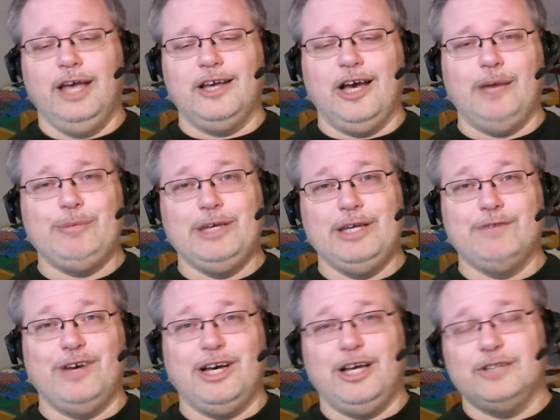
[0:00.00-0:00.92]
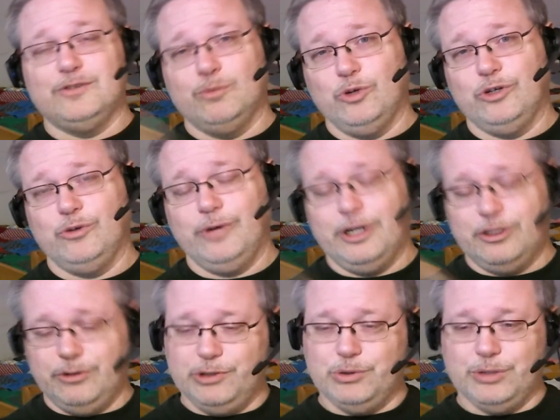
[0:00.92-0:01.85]
copying files from one
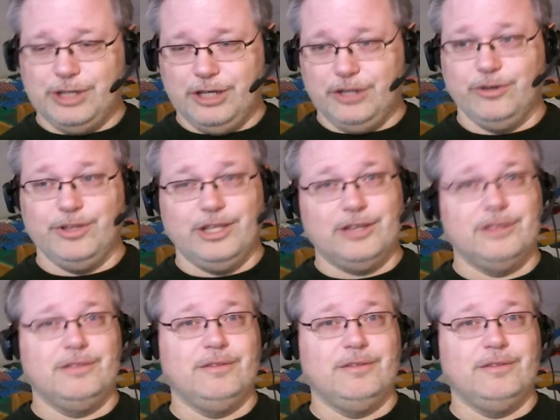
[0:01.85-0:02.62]
directory to another that